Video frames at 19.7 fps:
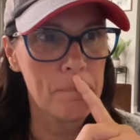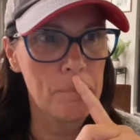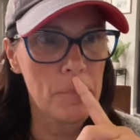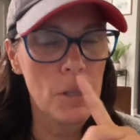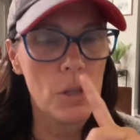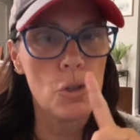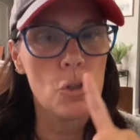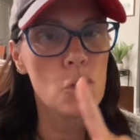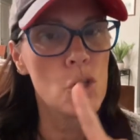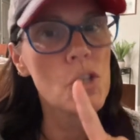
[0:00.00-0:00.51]

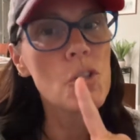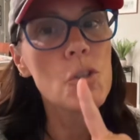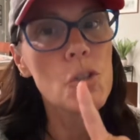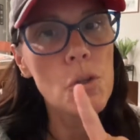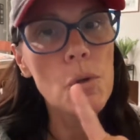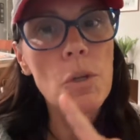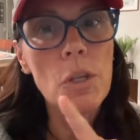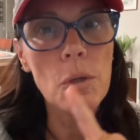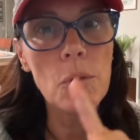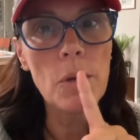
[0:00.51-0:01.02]
Just so
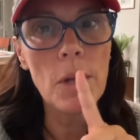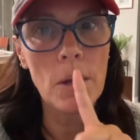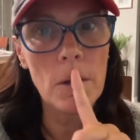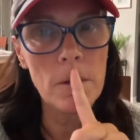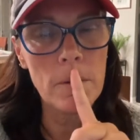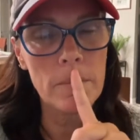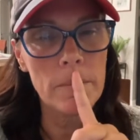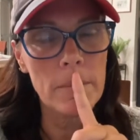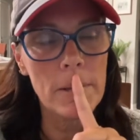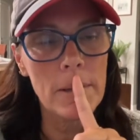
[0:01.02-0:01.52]
you
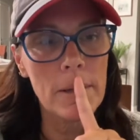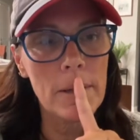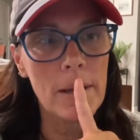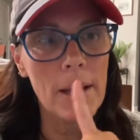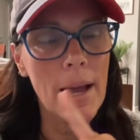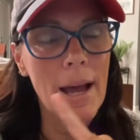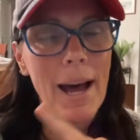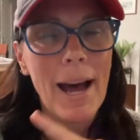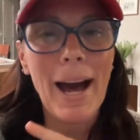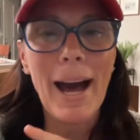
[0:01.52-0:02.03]
know,
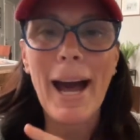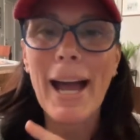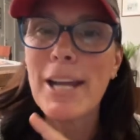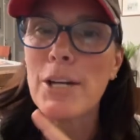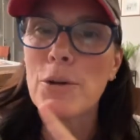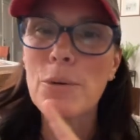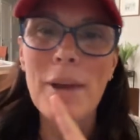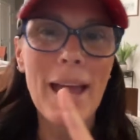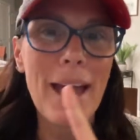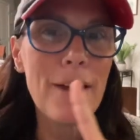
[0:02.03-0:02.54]
I
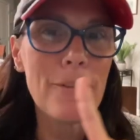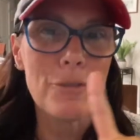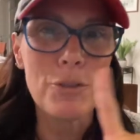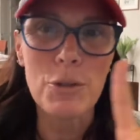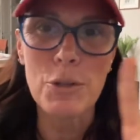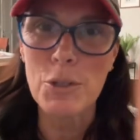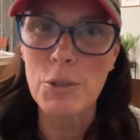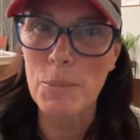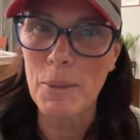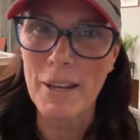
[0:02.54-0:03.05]
don't have to
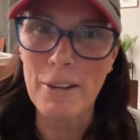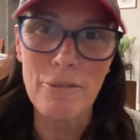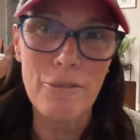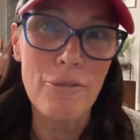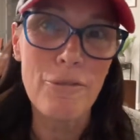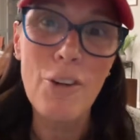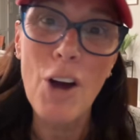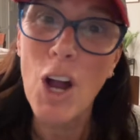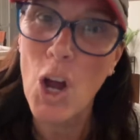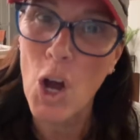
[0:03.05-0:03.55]
explain
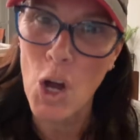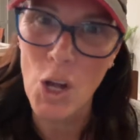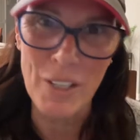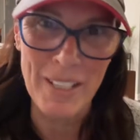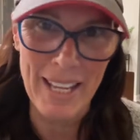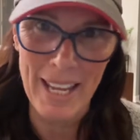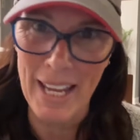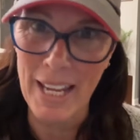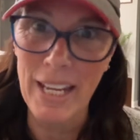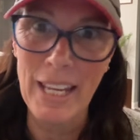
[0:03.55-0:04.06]
fuck all
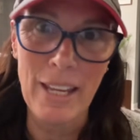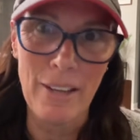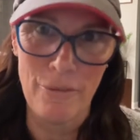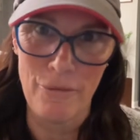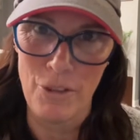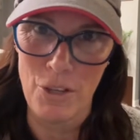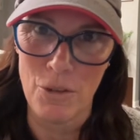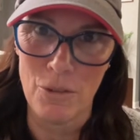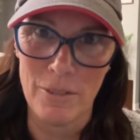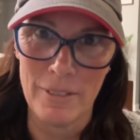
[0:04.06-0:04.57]
to any of
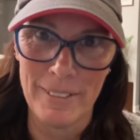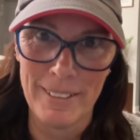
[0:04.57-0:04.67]
you.